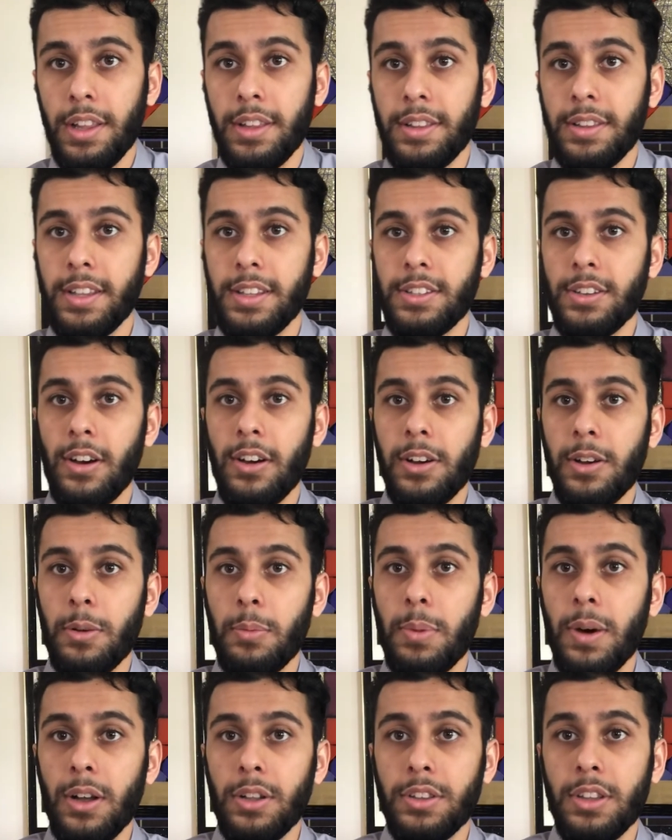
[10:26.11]
they talk
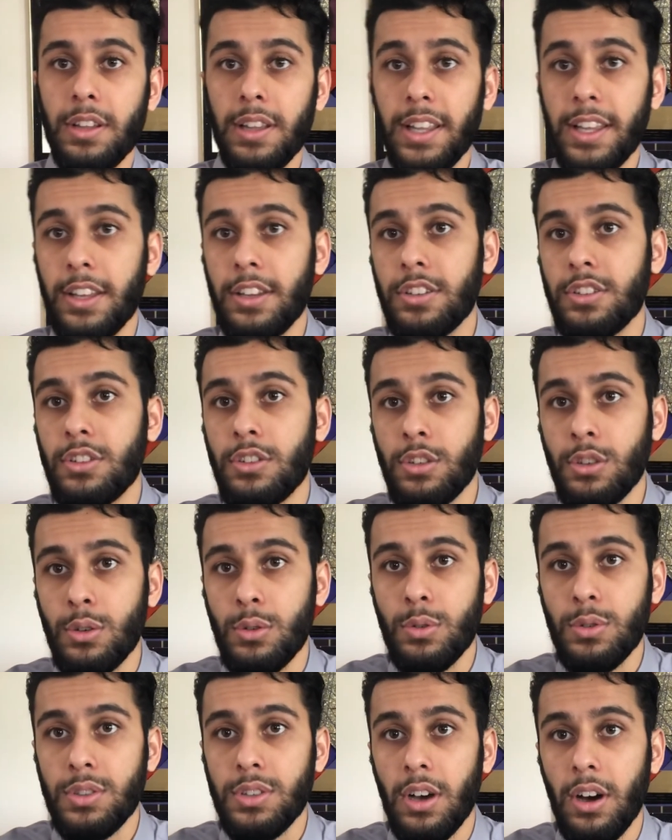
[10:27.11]
about the latest
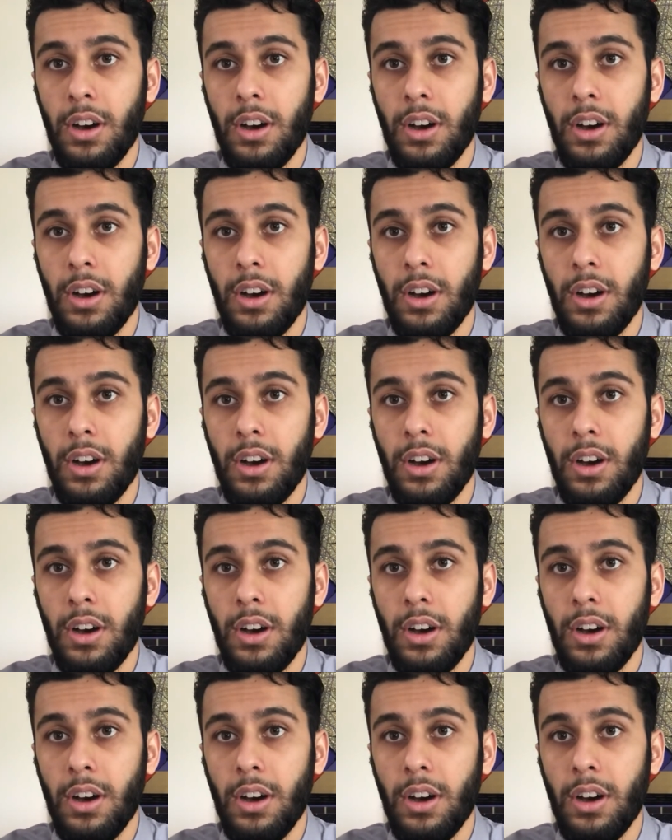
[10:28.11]
news